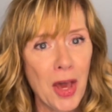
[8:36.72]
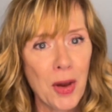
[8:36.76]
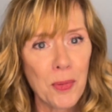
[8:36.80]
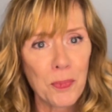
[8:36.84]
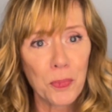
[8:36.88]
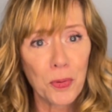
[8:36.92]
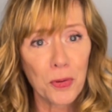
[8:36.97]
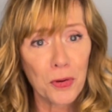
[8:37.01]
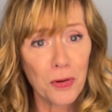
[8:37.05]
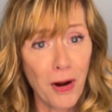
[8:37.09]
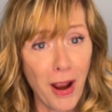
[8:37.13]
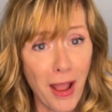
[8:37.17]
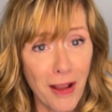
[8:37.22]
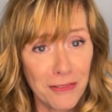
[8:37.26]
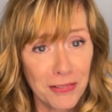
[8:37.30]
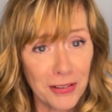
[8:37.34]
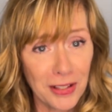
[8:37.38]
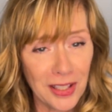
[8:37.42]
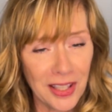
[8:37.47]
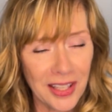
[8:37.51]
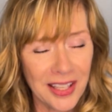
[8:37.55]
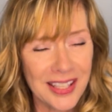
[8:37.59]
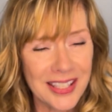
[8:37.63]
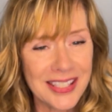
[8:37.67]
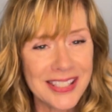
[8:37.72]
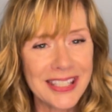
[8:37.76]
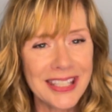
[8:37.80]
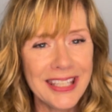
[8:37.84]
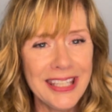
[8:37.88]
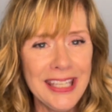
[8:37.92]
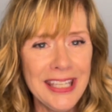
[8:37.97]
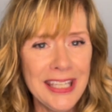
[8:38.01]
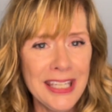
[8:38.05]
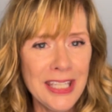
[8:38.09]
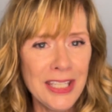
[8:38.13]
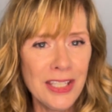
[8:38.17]
prevalent
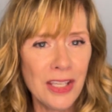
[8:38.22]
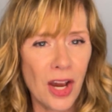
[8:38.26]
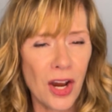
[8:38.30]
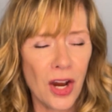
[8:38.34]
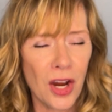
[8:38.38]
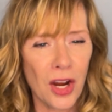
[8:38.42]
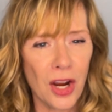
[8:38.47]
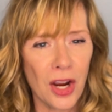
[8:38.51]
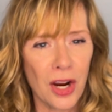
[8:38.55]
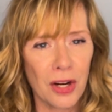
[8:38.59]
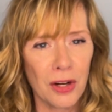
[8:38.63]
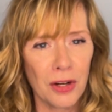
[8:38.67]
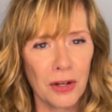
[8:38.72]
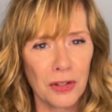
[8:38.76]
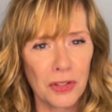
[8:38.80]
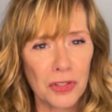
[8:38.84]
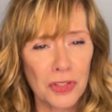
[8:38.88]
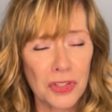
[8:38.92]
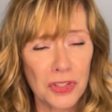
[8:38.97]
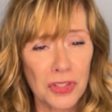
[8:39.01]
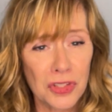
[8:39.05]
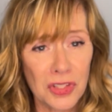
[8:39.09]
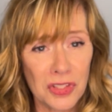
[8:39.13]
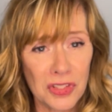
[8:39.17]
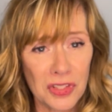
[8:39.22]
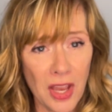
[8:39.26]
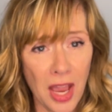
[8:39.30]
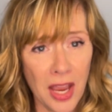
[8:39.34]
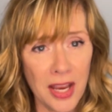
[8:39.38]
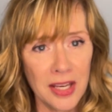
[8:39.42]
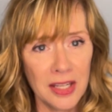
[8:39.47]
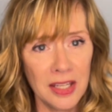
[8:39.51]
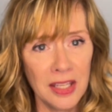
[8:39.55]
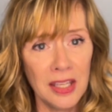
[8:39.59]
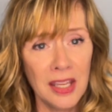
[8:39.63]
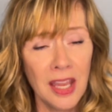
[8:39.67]
in our
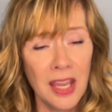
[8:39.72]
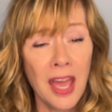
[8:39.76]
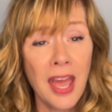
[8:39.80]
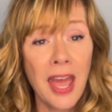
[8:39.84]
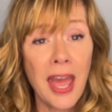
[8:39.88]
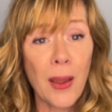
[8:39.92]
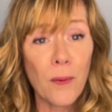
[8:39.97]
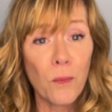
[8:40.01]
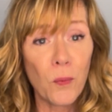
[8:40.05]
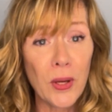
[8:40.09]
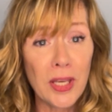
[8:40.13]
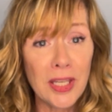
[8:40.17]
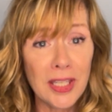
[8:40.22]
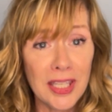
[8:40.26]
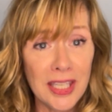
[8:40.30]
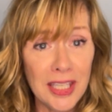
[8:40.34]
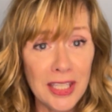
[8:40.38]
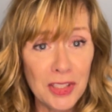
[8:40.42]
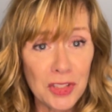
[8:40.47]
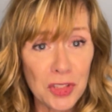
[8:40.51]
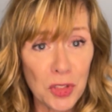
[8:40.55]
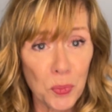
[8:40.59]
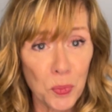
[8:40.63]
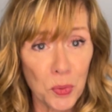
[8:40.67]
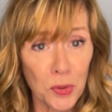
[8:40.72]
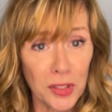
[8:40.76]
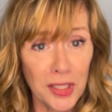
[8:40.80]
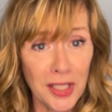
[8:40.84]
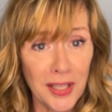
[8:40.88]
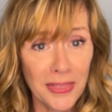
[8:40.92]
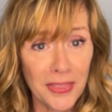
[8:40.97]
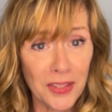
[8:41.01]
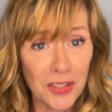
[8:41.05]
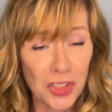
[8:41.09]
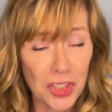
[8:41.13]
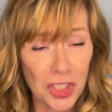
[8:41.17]
society, and we need to
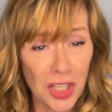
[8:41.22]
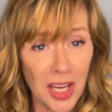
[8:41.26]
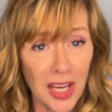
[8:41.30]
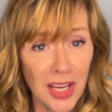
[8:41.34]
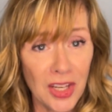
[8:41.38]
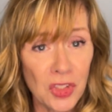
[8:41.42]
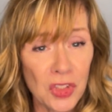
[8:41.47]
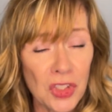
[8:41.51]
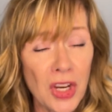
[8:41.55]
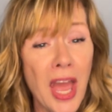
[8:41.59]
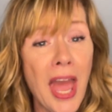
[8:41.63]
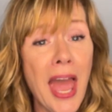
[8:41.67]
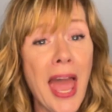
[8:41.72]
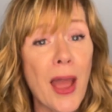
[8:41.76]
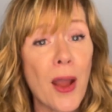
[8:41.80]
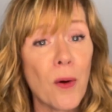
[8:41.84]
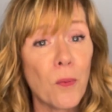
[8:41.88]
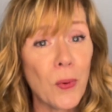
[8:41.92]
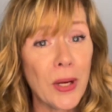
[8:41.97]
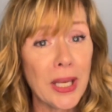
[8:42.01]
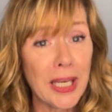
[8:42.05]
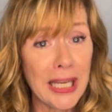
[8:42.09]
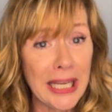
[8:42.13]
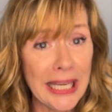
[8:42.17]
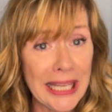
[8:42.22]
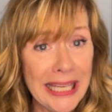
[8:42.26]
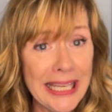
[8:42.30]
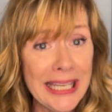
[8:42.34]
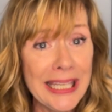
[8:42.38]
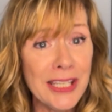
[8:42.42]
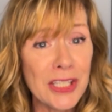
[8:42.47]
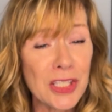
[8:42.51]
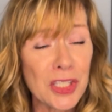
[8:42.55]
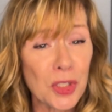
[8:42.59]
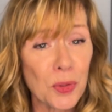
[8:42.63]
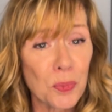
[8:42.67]
bring the change, and we
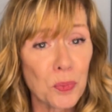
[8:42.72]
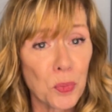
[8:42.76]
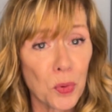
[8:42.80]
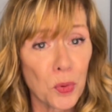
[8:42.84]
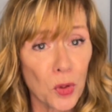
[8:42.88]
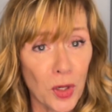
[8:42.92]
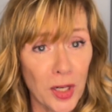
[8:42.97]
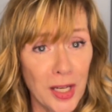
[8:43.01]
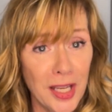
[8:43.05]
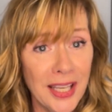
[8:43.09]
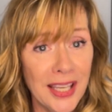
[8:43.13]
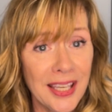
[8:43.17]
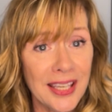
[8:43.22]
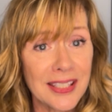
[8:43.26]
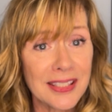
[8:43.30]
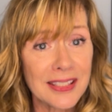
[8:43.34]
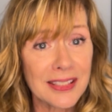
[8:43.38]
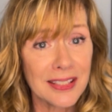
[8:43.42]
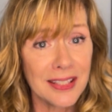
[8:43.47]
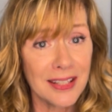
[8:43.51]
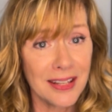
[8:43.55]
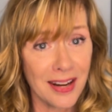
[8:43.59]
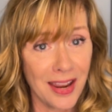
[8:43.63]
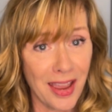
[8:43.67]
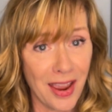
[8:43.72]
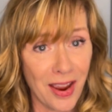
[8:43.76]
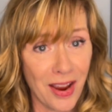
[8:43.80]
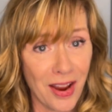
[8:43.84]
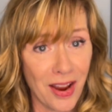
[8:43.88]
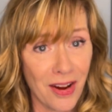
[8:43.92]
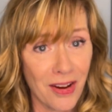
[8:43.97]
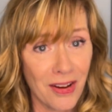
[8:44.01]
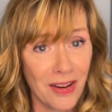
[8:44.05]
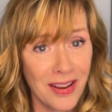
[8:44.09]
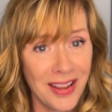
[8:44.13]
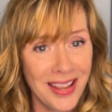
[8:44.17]
need to bring it
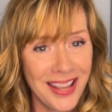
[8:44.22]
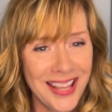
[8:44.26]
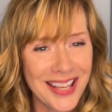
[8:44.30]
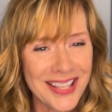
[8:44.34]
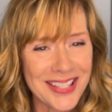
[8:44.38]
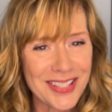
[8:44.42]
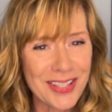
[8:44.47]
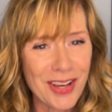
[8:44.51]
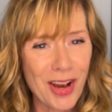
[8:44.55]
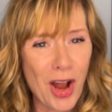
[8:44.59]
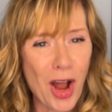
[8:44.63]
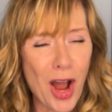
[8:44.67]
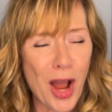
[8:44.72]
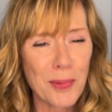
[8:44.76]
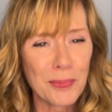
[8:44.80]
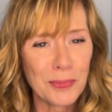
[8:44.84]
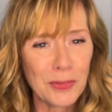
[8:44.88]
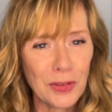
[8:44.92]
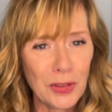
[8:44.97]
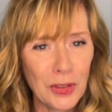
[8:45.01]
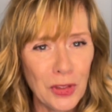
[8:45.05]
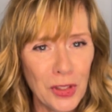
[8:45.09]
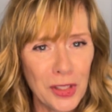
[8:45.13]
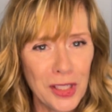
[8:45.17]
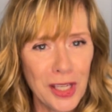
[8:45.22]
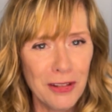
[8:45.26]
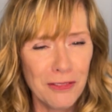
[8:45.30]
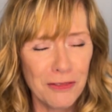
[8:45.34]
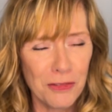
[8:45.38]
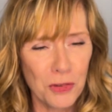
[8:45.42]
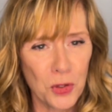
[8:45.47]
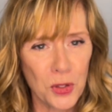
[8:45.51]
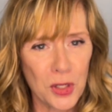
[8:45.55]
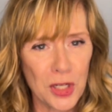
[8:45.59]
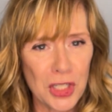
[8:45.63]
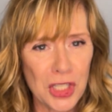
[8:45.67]
now. So I'm looking
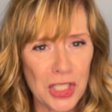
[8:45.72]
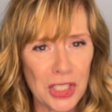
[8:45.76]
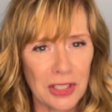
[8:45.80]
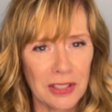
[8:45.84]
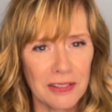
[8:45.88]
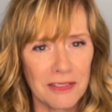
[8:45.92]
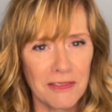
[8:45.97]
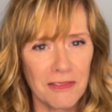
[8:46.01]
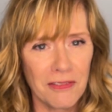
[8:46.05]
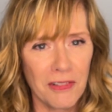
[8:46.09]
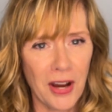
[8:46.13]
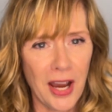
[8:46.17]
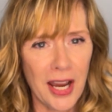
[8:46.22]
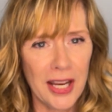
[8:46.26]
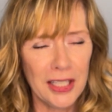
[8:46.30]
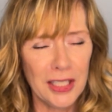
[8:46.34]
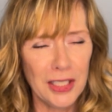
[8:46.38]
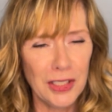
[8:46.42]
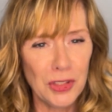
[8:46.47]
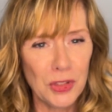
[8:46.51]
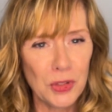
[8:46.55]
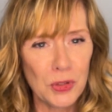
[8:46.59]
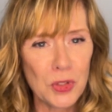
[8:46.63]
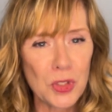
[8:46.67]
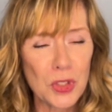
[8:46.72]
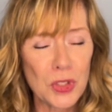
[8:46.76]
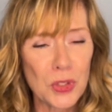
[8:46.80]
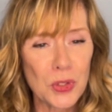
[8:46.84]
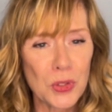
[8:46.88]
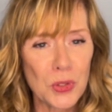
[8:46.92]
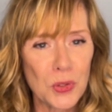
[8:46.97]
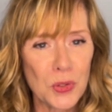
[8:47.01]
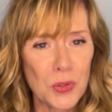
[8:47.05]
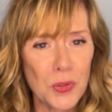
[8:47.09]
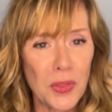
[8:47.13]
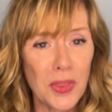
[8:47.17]
forward to inviting you
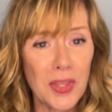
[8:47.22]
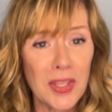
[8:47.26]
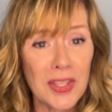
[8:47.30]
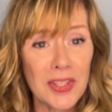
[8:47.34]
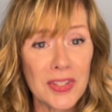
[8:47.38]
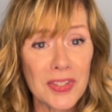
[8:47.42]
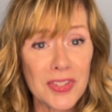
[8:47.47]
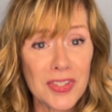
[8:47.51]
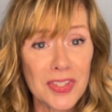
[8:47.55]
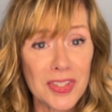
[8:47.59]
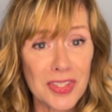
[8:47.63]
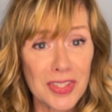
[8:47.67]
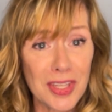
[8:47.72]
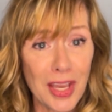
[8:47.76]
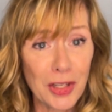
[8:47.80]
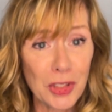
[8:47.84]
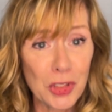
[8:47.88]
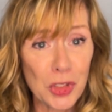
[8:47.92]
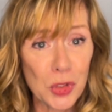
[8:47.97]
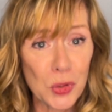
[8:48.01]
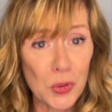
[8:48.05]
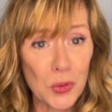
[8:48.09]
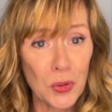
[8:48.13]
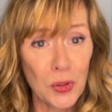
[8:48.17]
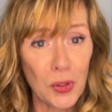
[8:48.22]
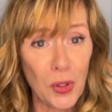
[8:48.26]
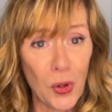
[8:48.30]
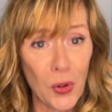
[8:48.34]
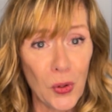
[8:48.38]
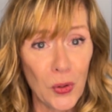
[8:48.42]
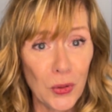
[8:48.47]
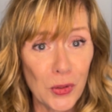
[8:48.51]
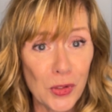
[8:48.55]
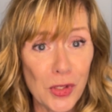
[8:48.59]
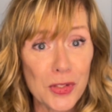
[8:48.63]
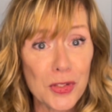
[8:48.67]
to the sexual
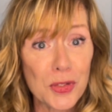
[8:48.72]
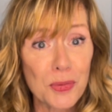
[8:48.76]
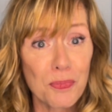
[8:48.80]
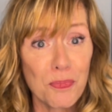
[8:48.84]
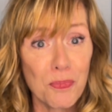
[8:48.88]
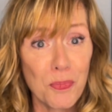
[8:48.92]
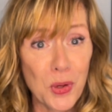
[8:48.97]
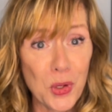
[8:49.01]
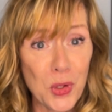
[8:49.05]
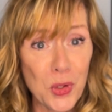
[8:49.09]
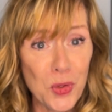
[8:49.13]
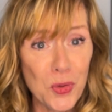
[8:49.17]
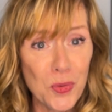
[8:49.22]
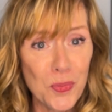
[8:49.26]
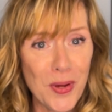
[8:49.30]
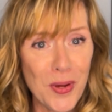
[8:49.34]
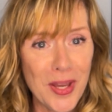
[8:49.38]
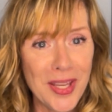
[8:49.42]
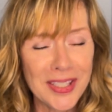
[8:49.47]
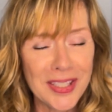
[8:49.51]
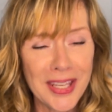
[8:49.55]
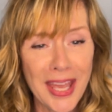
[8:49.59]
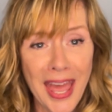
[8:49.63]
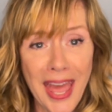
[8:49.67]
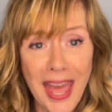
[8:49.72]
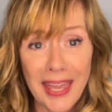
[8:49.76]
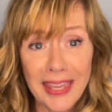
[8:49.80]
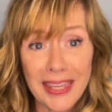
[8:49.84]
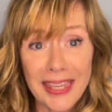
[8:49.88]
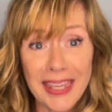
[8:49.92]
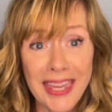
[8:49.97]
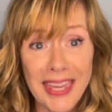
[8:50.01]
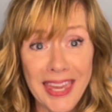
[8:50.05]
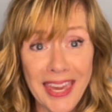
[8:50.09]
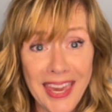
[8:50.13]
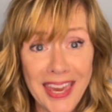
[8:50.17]
wholeness movement.
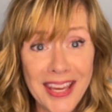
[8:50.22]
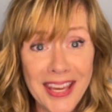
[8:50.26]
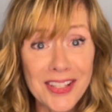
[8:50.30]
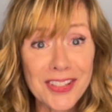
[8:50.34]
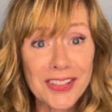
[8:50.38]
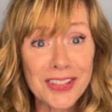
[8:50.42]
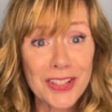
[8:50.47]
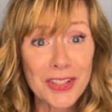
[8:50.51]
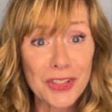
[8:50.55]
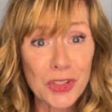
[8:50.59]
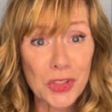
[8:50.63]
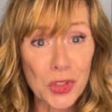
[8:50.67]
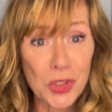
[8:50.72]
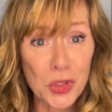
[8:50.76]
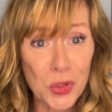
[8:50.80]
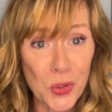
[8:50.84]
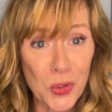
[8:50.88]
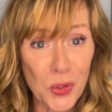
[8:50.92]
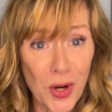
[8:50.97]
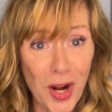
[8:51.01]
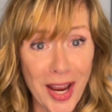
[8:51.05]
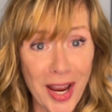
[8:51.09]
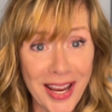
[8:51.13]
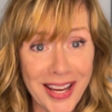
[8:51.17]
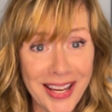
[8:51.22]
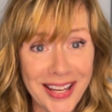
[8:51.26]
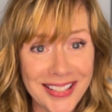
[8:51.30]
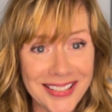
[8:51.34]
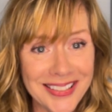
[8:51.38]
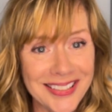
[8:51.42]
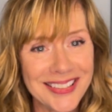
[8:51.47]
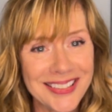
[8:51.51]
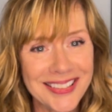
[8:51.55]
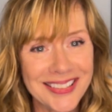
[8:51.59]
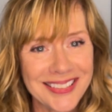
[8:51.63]
Get trained,